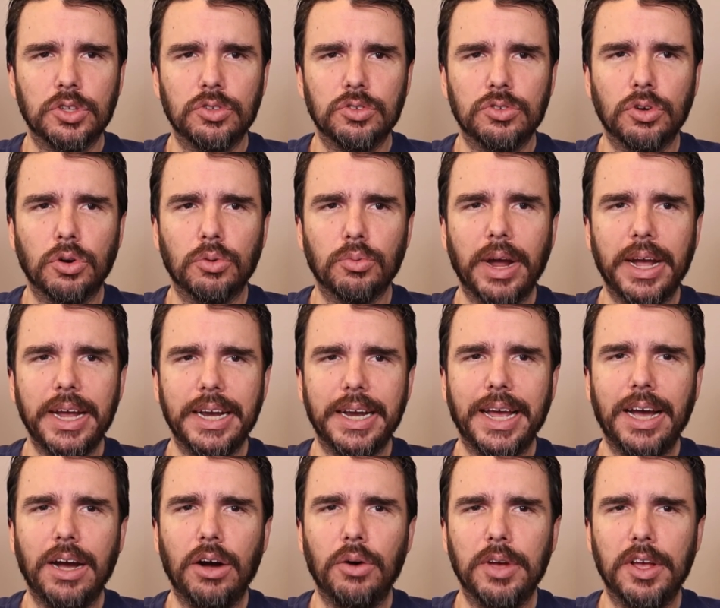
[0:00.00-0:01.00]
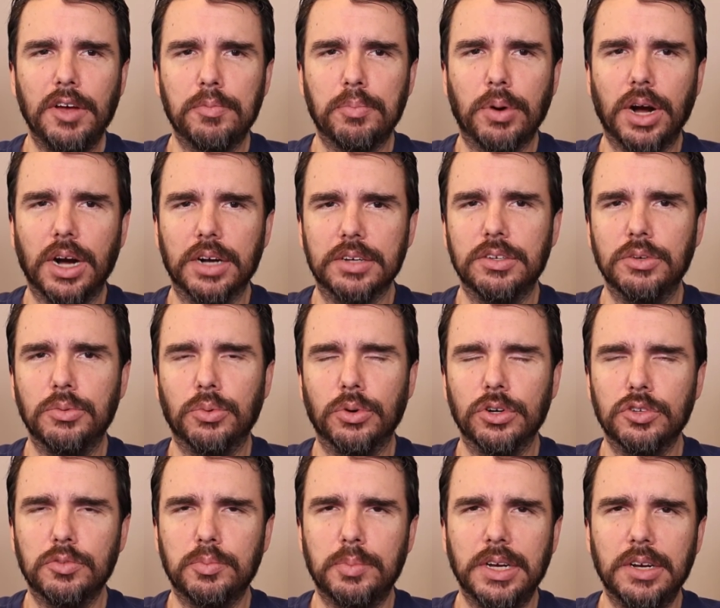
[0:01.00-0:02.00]
So right now we have proxy
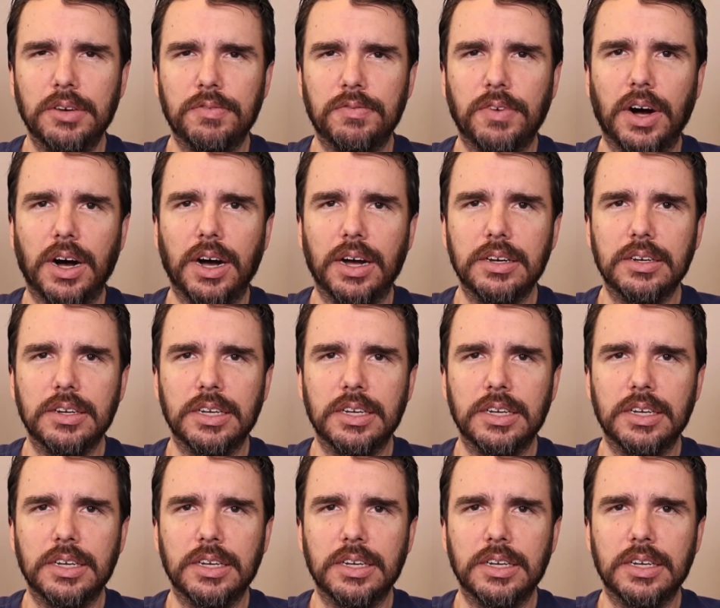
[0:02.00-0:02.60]
wars being fought